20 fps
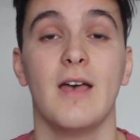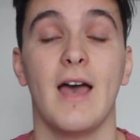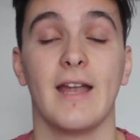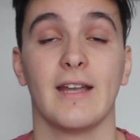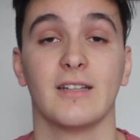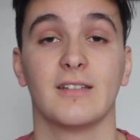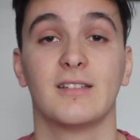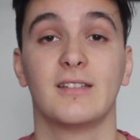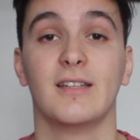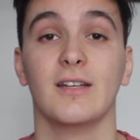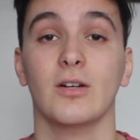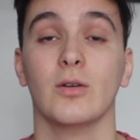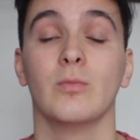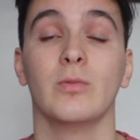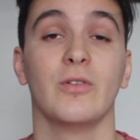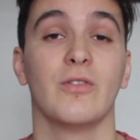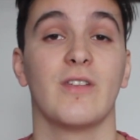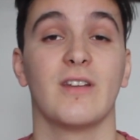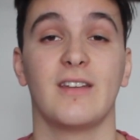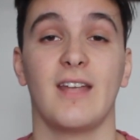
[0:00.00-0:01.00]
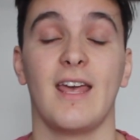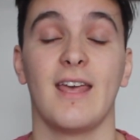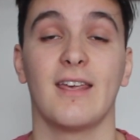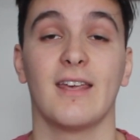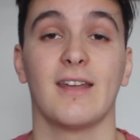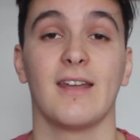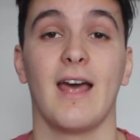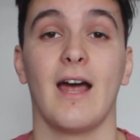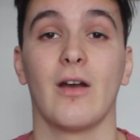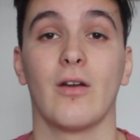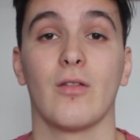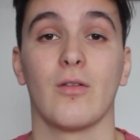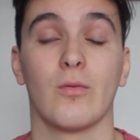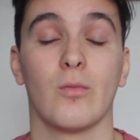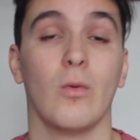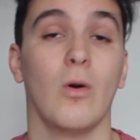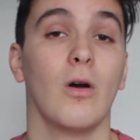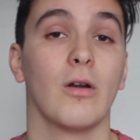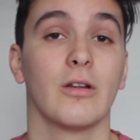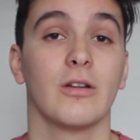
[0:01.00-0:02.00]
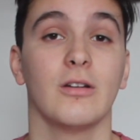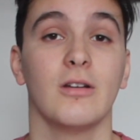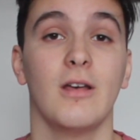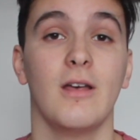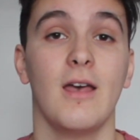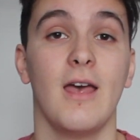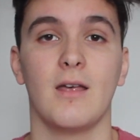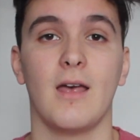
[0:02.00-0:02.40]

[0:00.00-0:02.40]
and it still blew the Taycan out of the water.